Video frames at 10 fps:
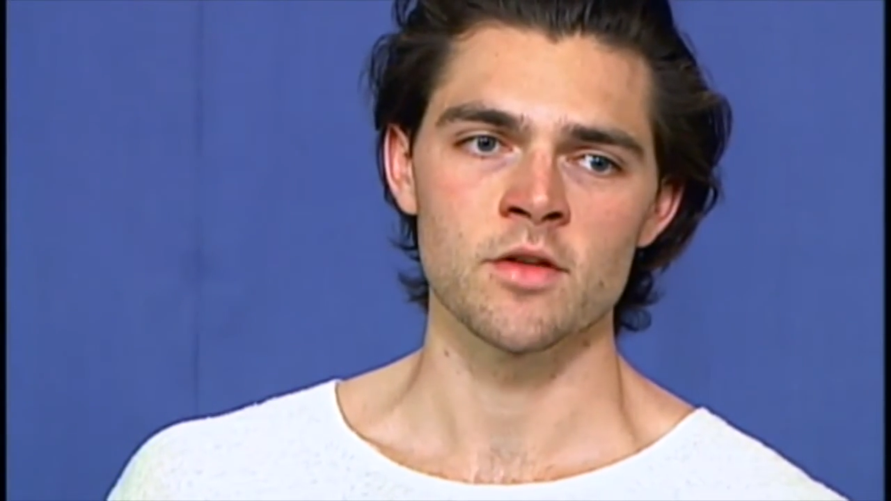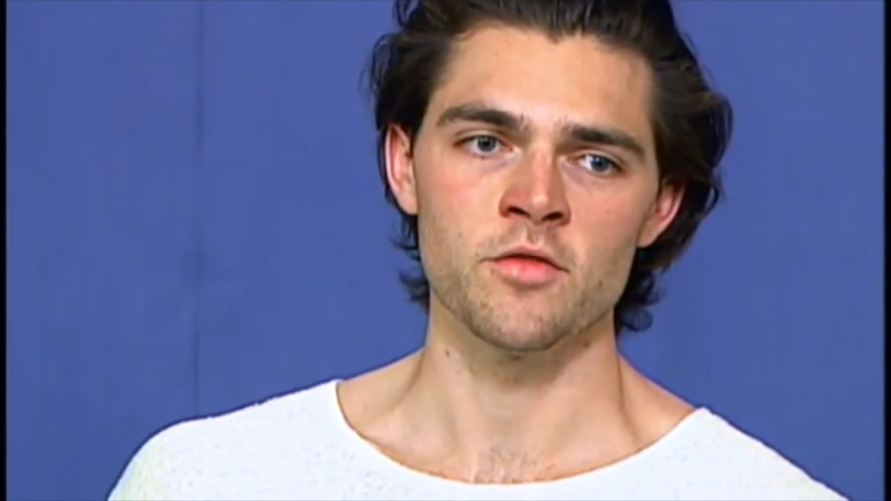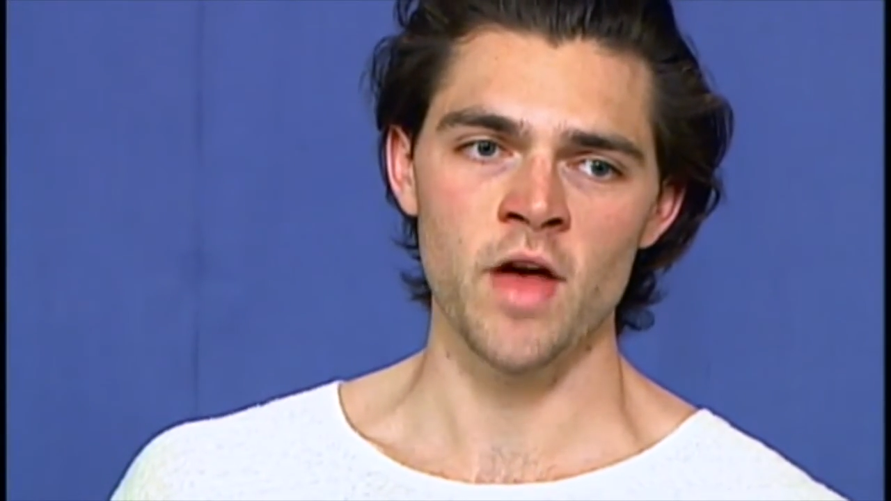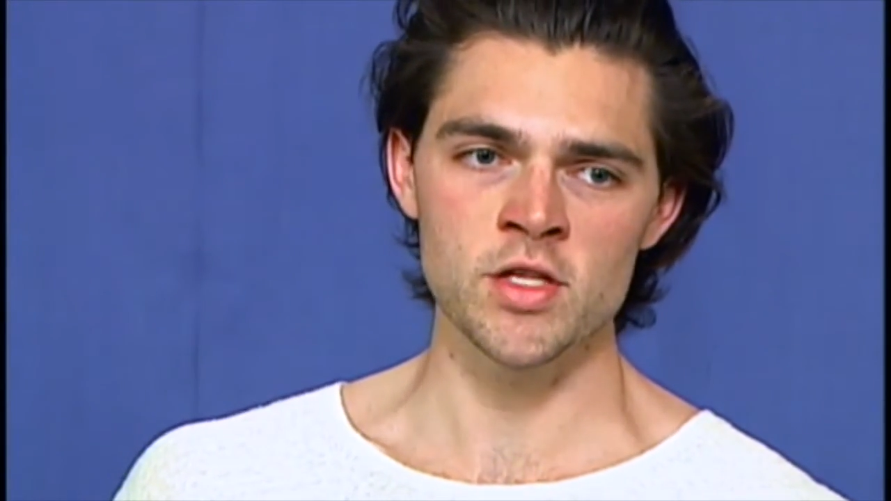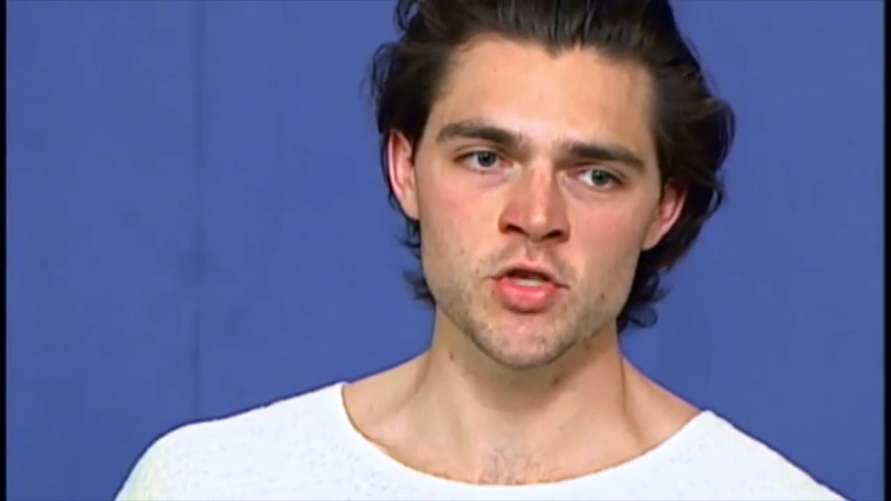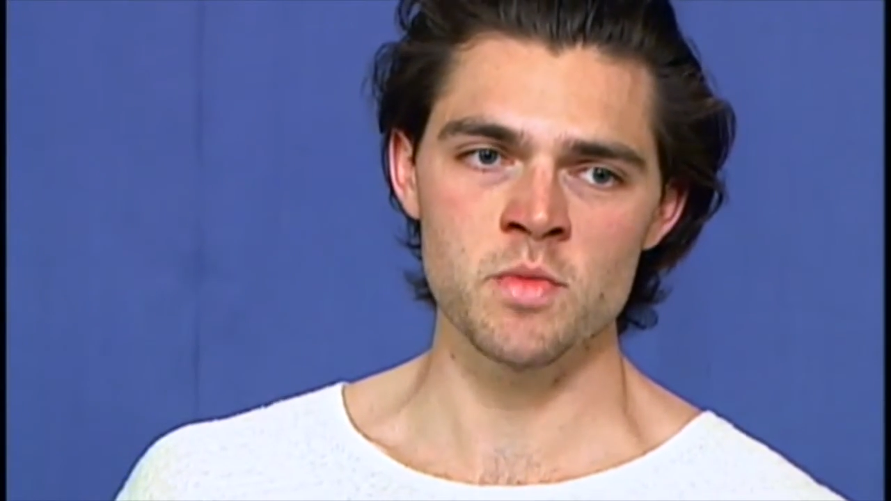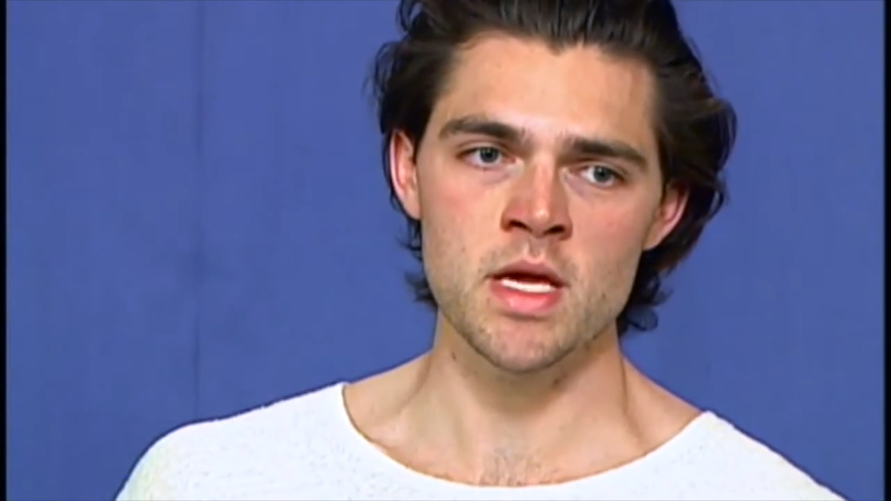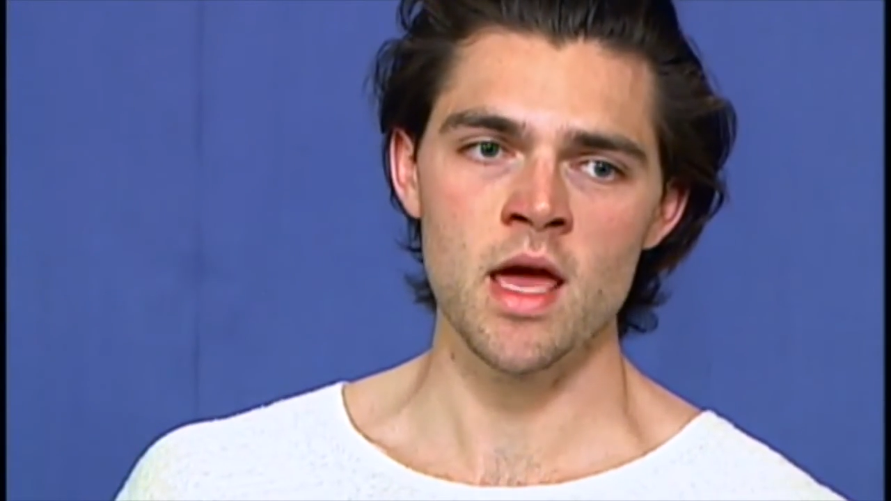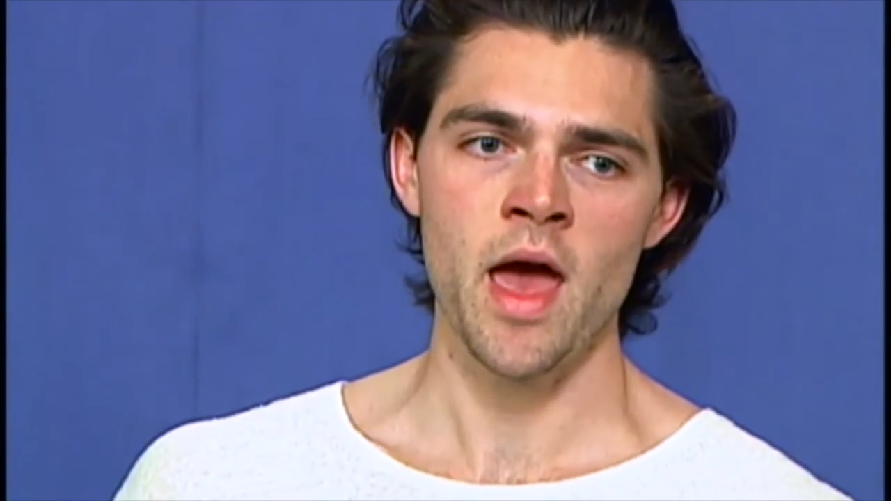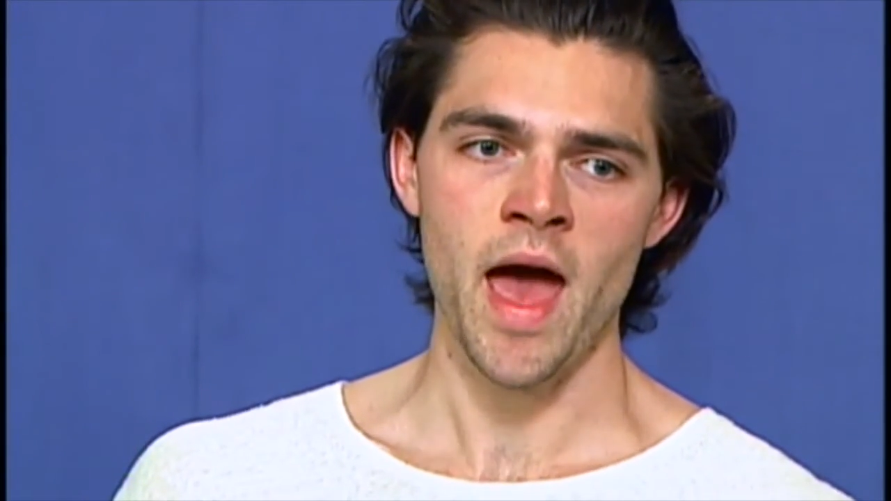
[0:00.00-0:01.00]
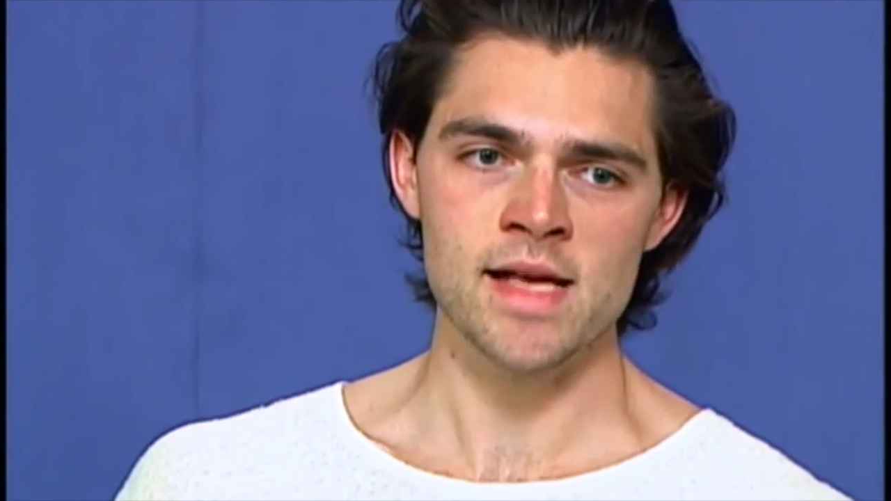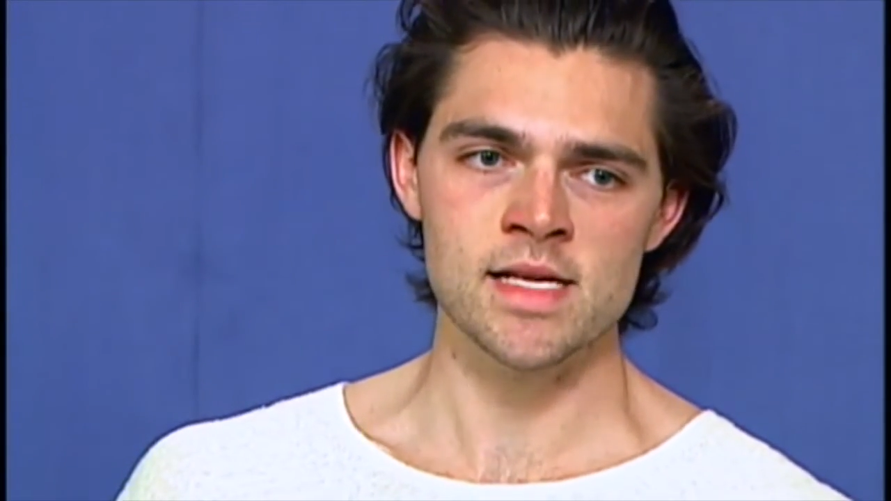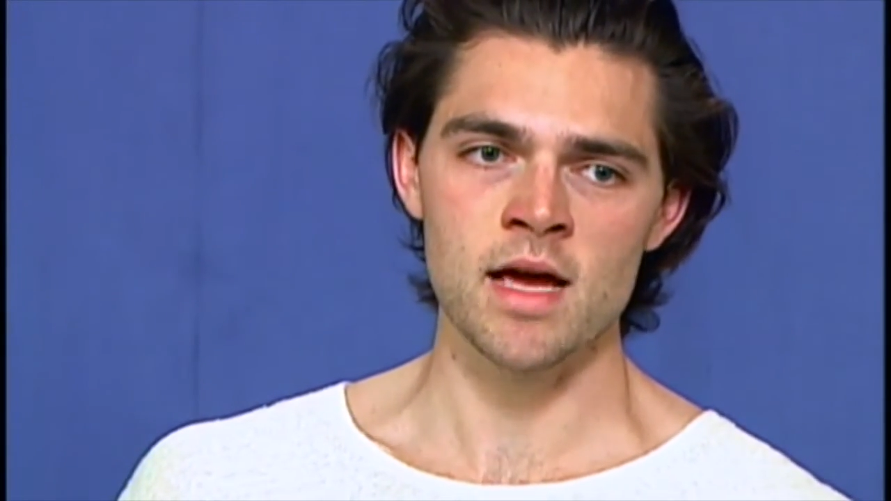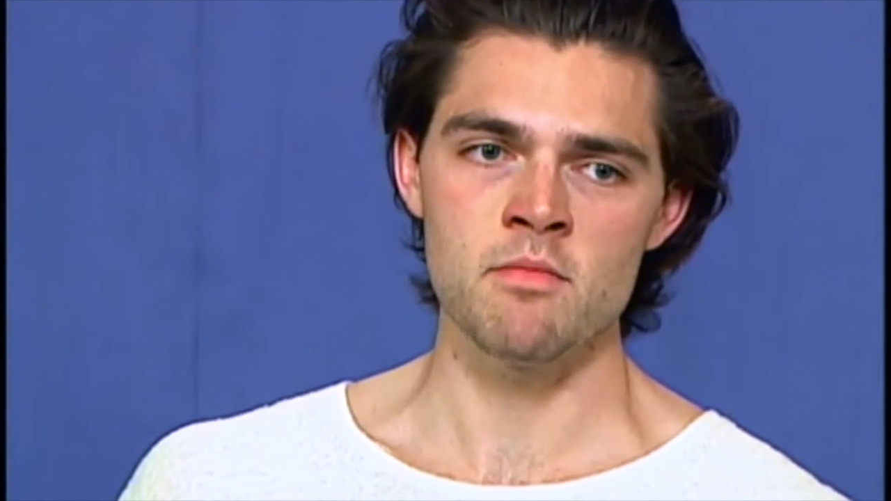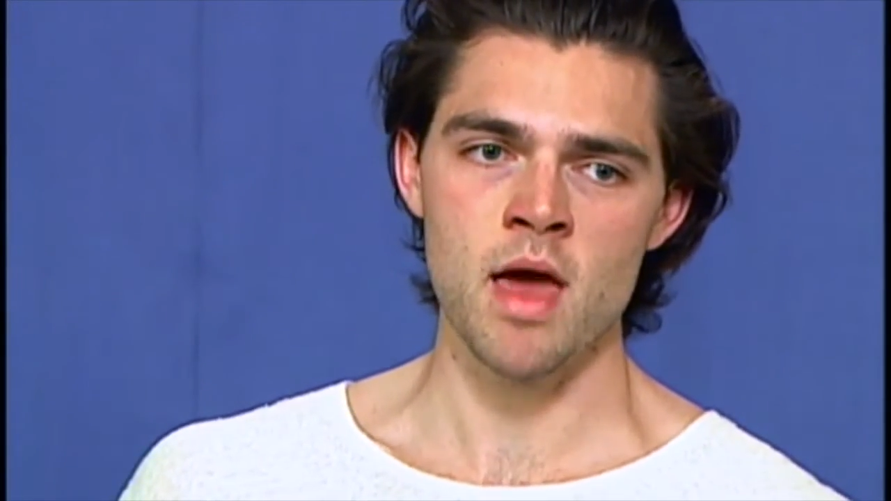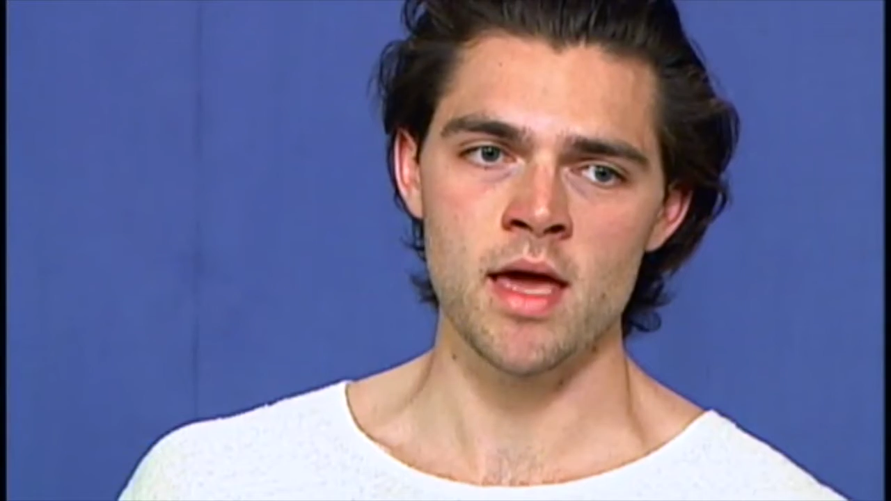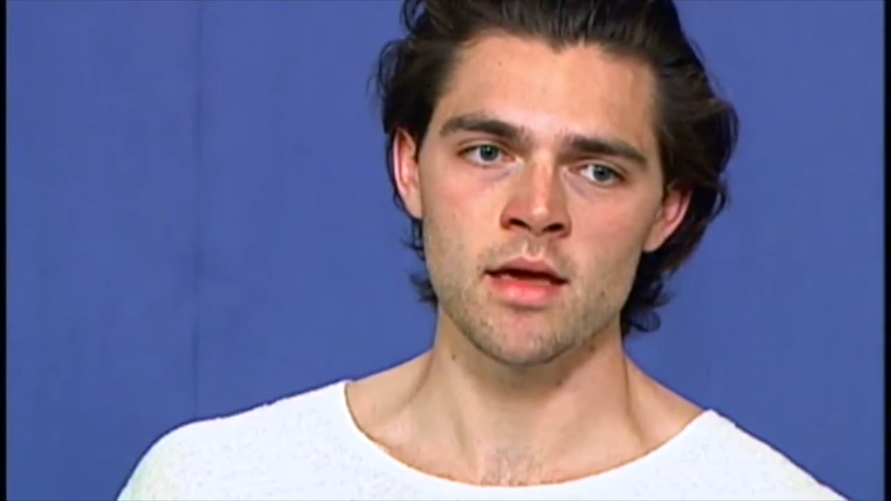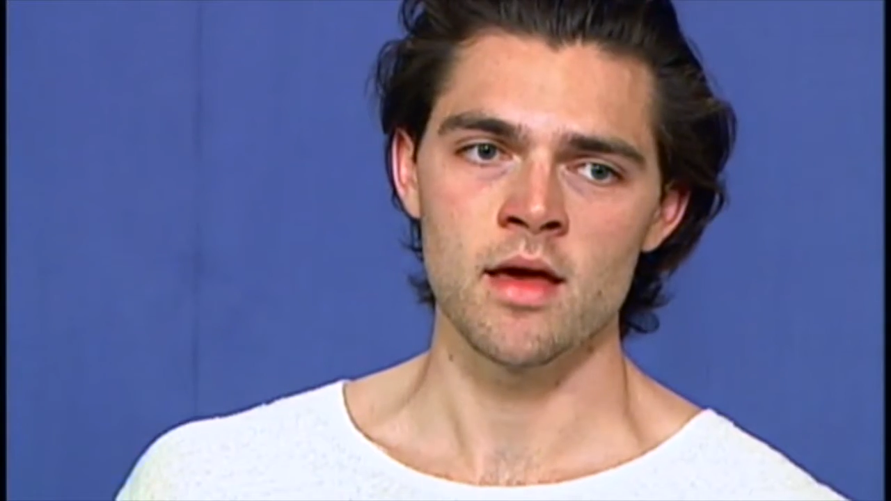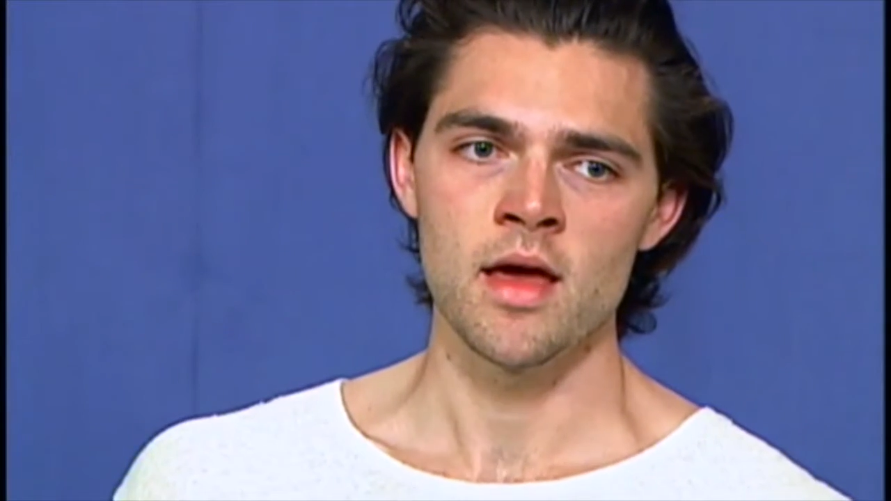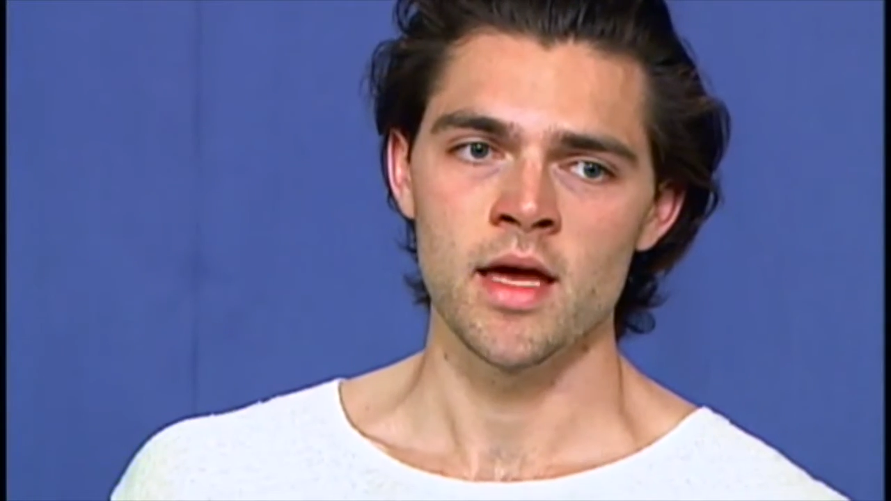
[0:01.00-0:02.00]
to venge me as I may,